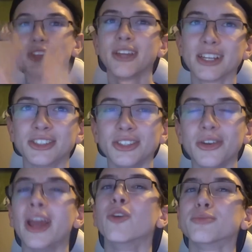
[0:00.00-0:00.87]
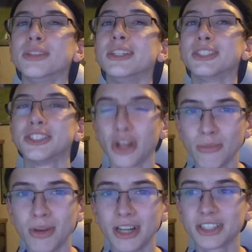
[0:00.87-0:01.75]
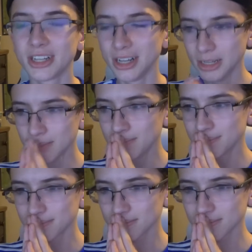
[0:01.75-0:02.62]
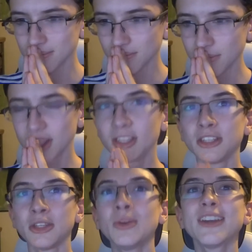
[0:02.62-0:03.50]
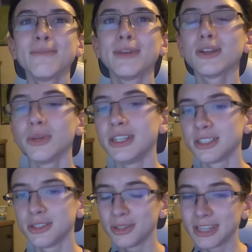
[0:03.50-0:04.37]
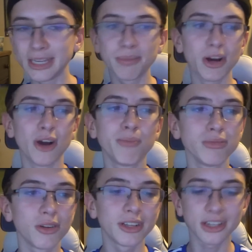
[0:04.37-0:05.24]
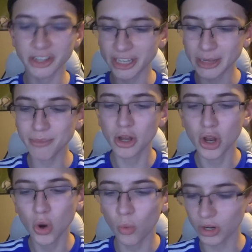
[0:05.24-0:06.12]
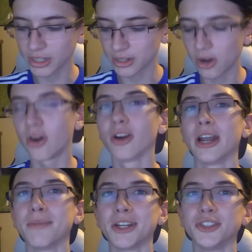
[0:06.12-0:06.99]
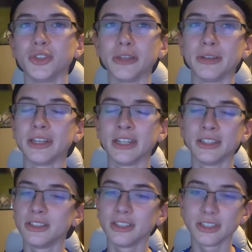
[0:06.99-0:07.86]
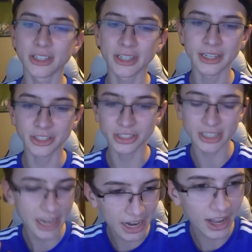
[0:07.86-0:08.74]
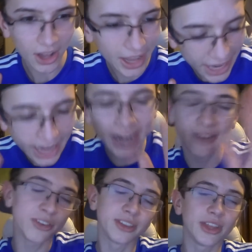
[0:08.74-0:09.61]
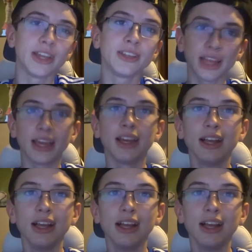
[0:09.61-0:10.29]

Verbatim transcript: you guys do helps me so much. You give me a reason to keep uploading, keep working hard at my dream, and just everything that.